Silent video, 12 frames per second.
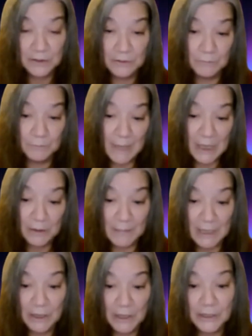that you may or
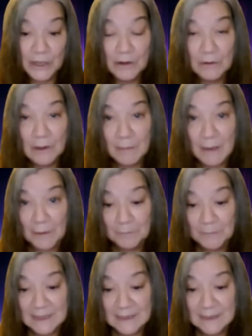may not know about
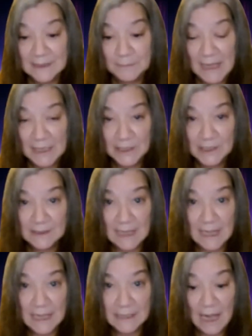business pages
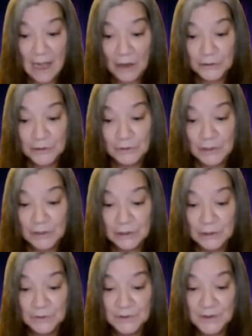and how you
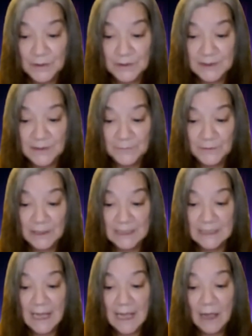can use those
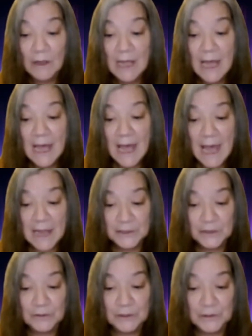differently now.
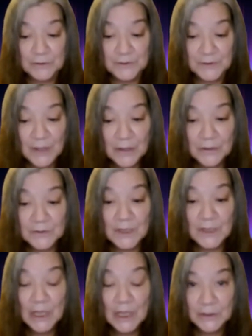And you can use
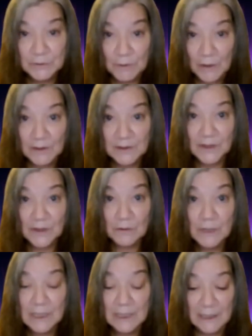those to
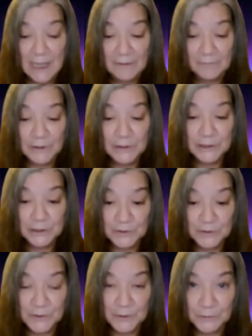also leverage
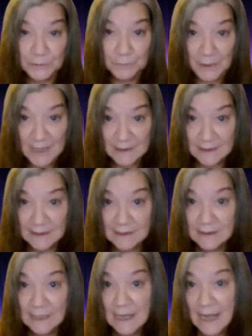your social
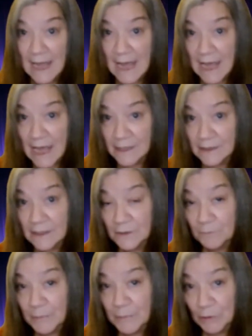presence and
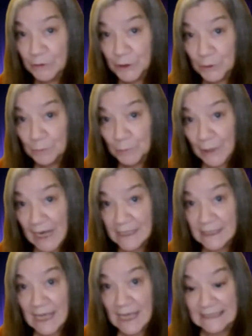build your
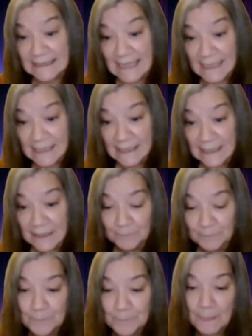brand identity.
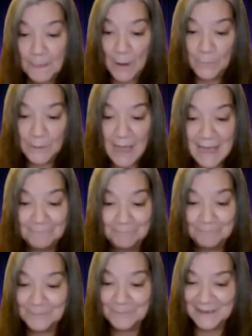Okay,
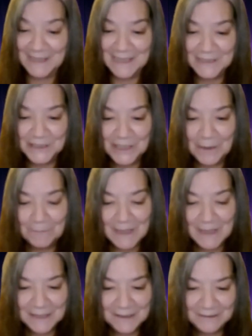let's jump
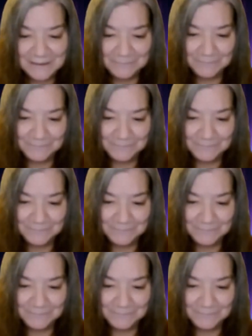in.